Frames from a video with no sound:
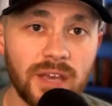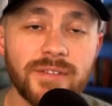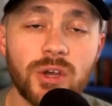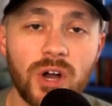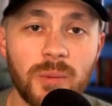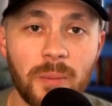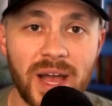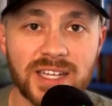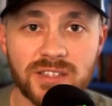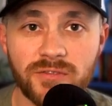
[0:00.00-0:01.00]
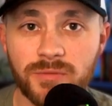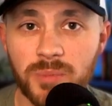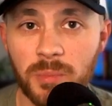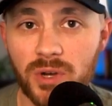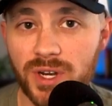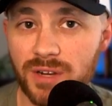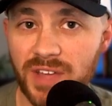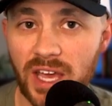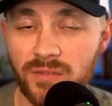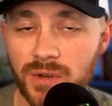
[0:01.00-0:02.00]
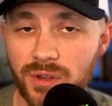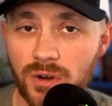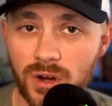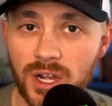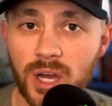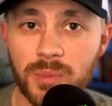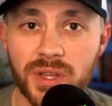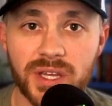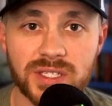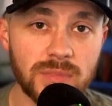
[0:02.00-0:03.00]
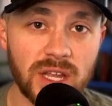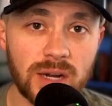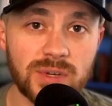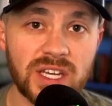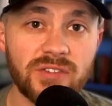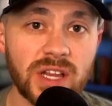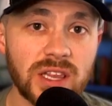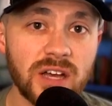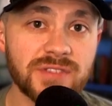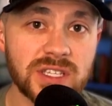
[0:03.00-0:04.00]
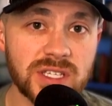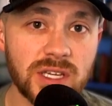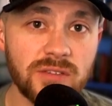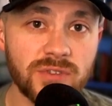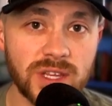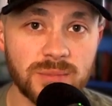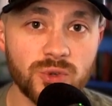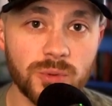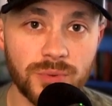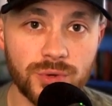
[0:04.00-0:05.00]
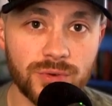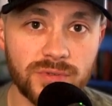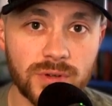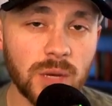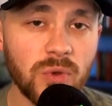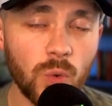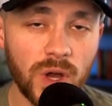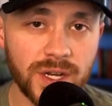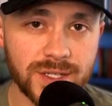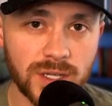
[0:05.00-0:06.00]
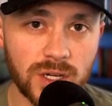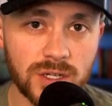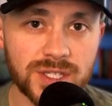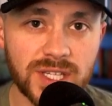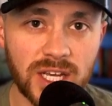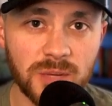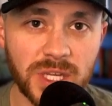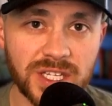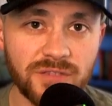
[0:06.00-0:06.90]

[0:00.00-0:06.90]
even though I'm a massive proponent of Canva, there are a couple of things that I would definitely love to see for them to improve. Number one is understandably